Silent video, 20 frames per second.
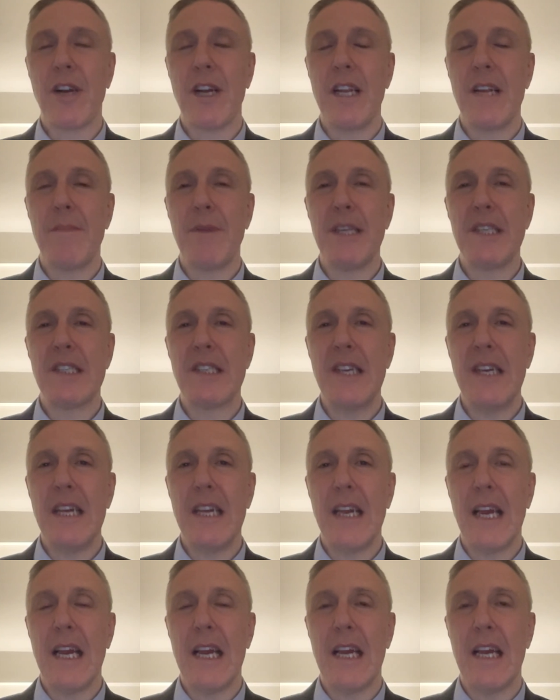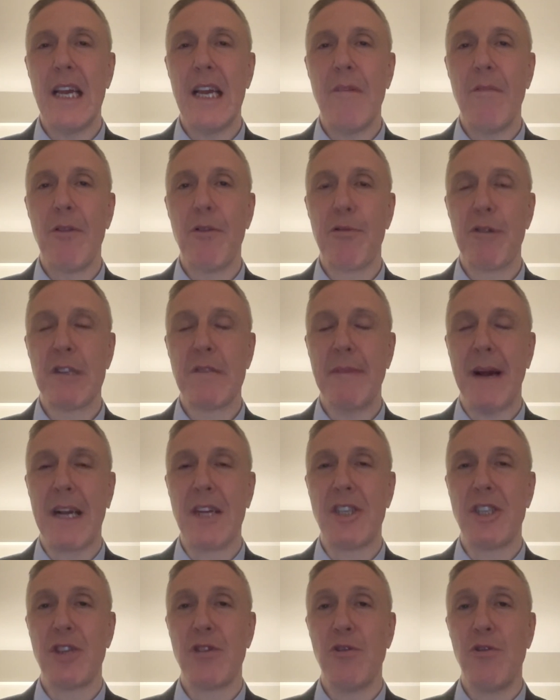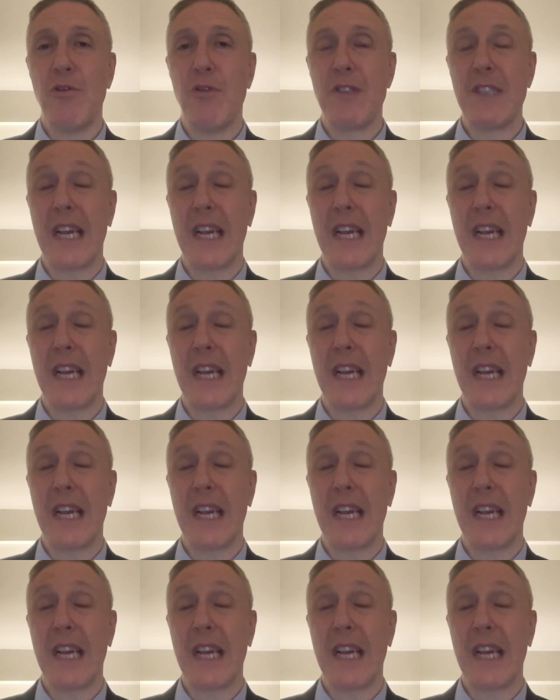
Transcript: going to be seeing it with respect to,